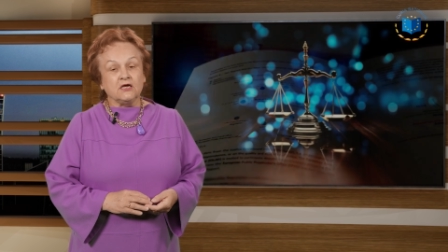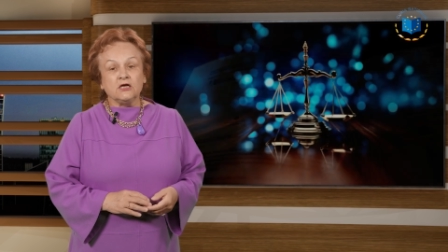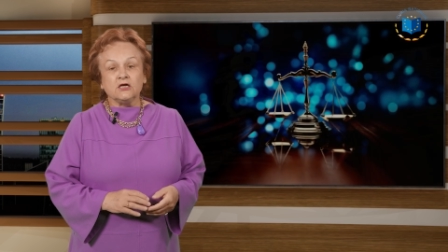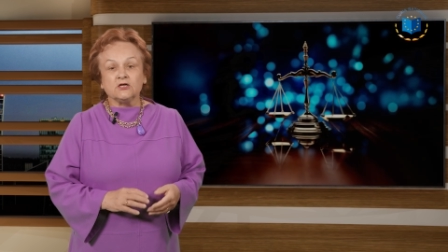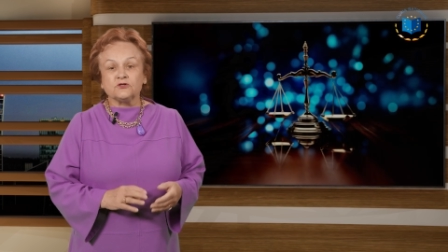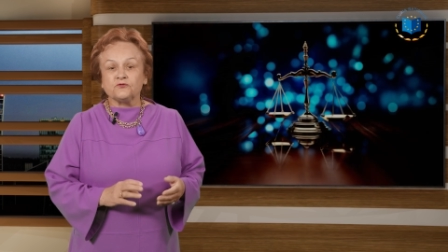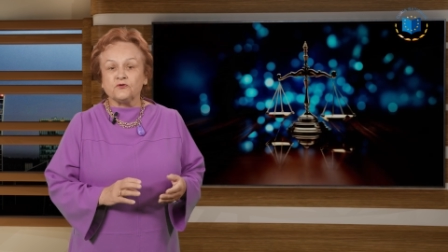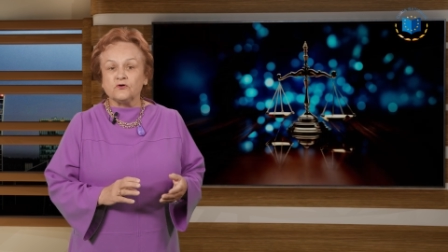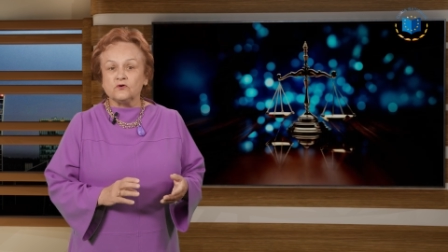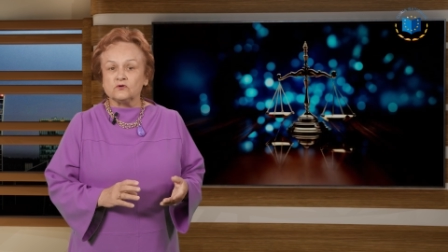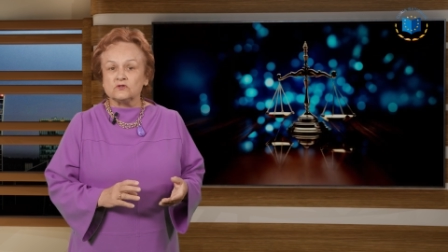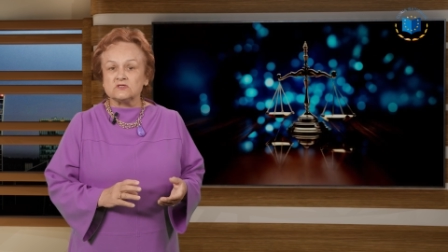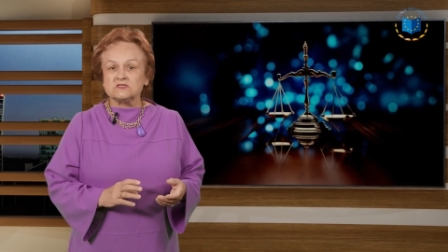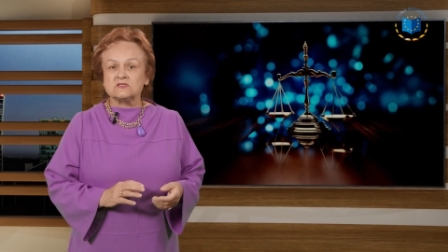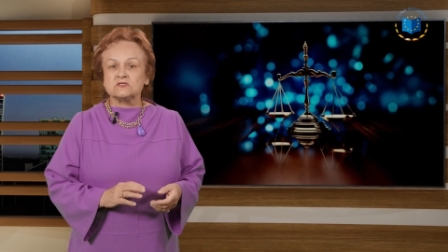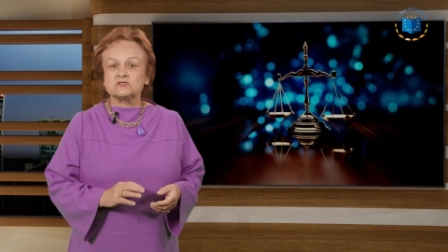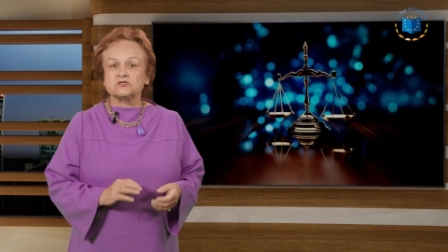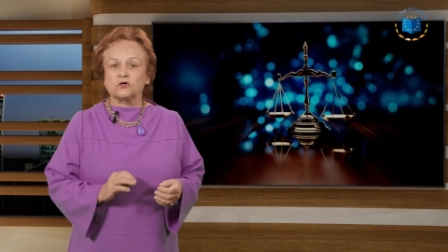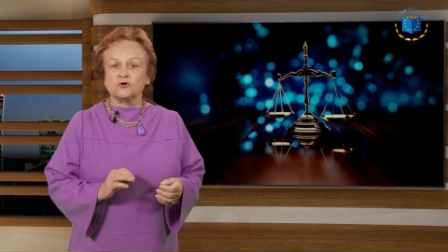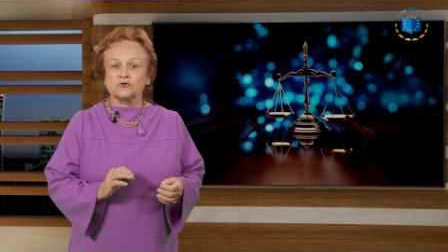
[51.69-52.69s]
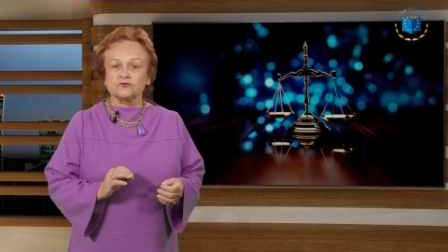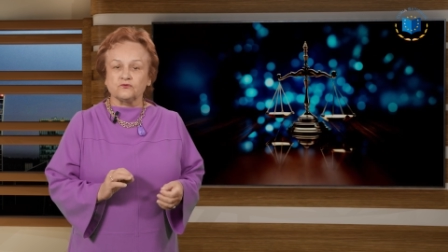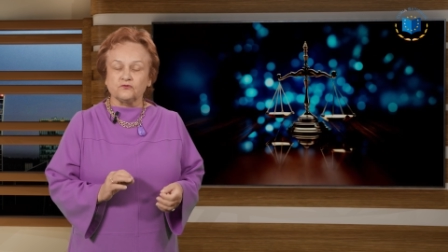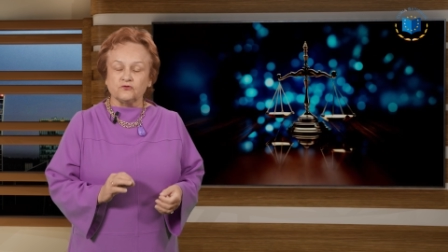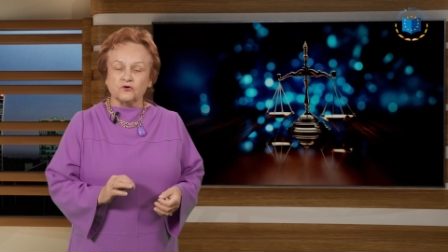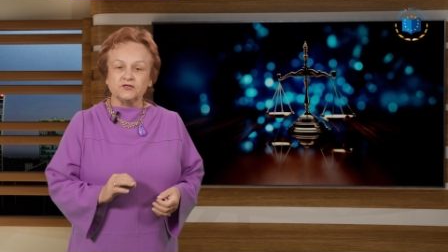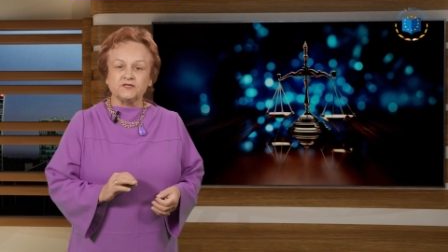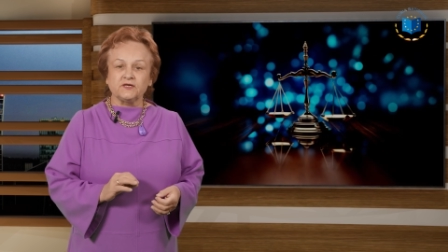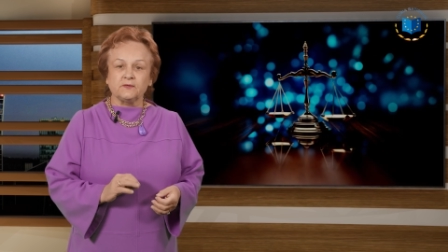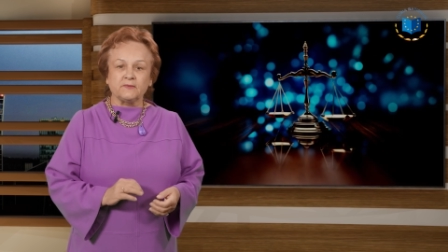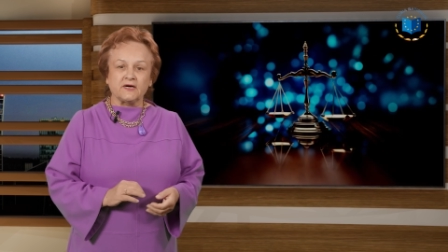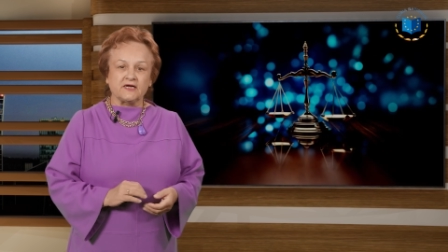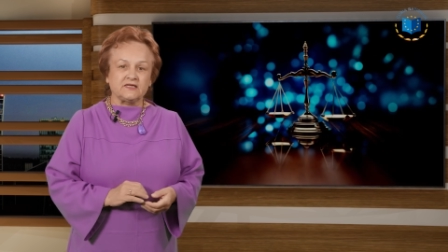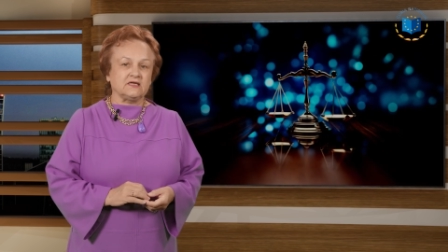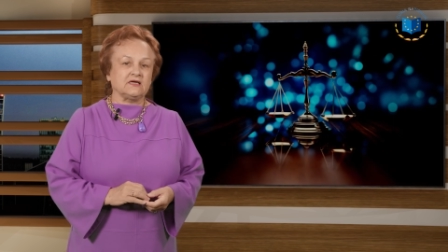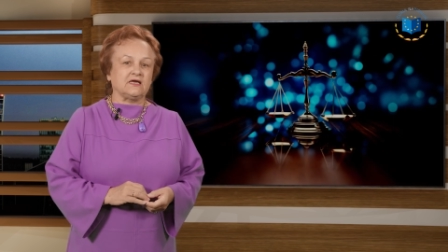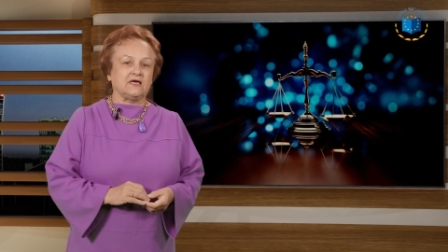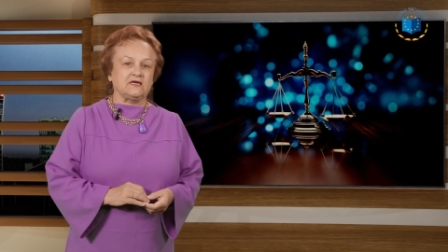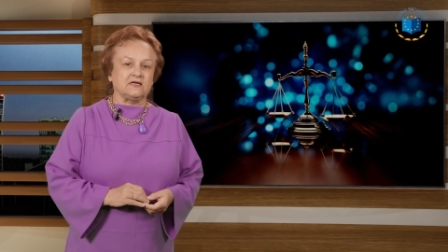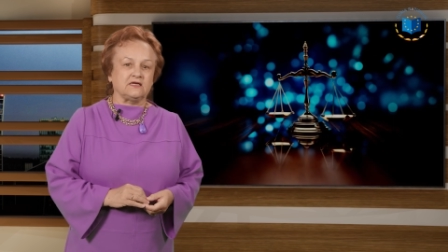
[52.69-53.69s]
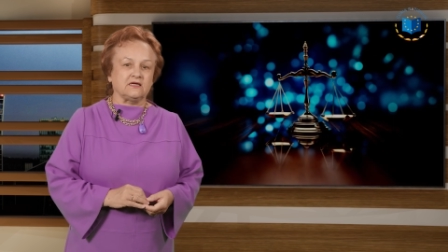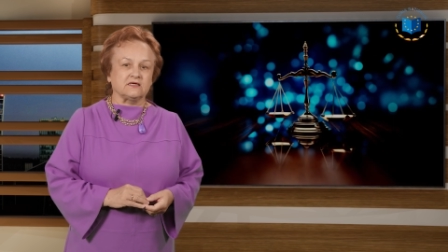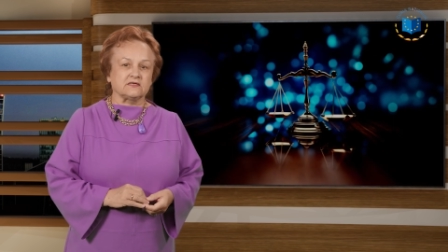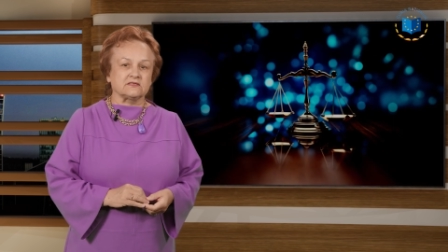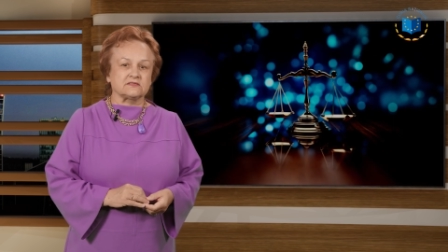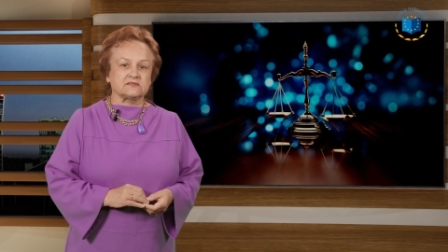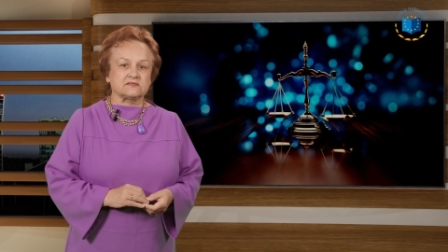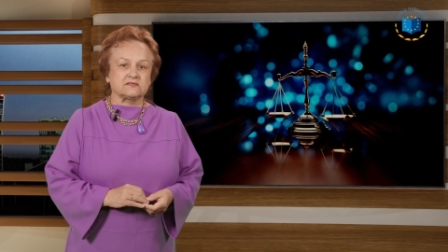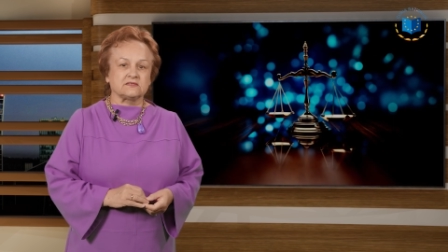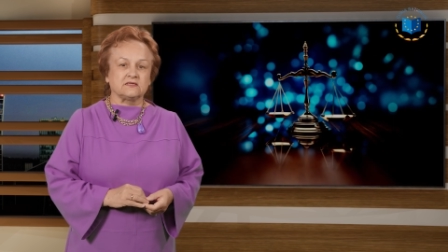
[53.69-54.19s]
It focuses on four thematic areas